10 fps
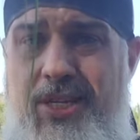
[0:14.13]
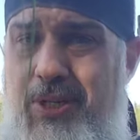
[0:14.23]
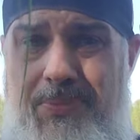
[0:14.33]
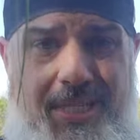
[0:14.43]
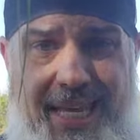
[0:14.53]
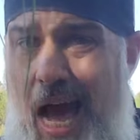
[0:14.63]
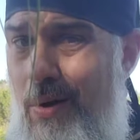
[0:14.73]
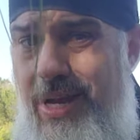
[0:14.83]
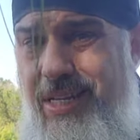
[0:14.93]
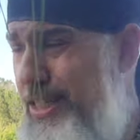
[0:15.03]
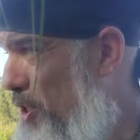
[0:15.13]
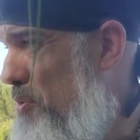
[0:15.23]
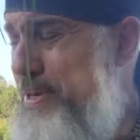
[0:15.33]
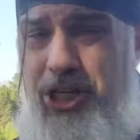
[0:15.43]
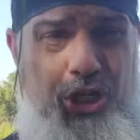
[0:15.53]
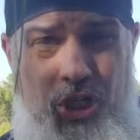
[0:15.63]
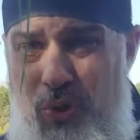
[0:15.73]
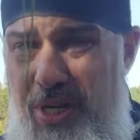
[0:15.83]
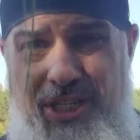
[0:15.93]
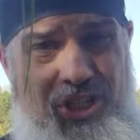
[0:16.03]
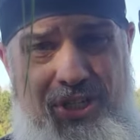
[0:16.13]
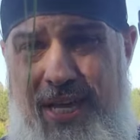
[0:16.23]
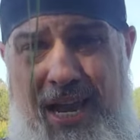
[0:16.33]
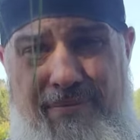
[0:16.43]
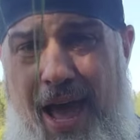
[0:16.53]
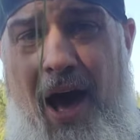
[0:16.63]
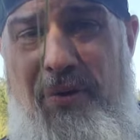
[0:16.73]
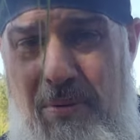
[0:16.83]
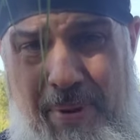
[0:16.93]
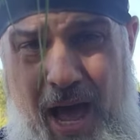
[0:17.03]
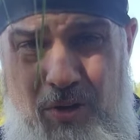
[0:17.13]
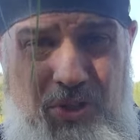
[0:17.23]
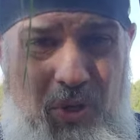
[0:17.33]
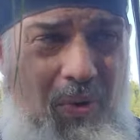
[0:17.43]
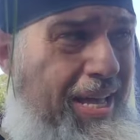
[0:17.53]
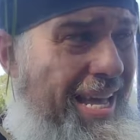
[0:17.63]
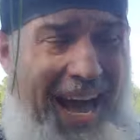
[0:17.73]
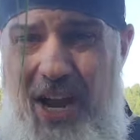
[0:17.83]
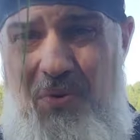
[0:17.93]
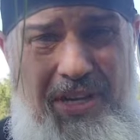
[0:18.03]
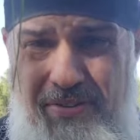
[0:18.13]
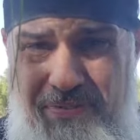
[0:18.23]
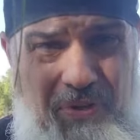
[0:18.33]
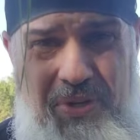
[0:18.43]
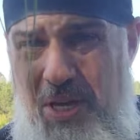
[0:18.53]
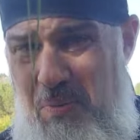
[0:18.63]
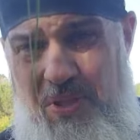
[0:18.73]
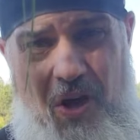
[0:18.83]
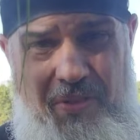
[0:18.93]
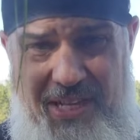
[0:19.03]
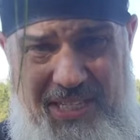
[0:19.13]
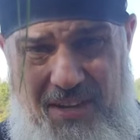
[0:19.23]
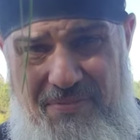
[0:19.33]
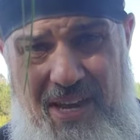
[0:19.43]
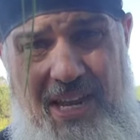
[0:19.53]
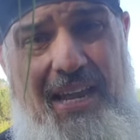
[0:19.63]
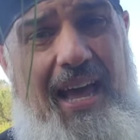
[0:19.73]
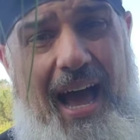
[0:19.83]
scouting, a little bit of shooting, just kind of out and about. So I don't need a field kit with all that stuff in it.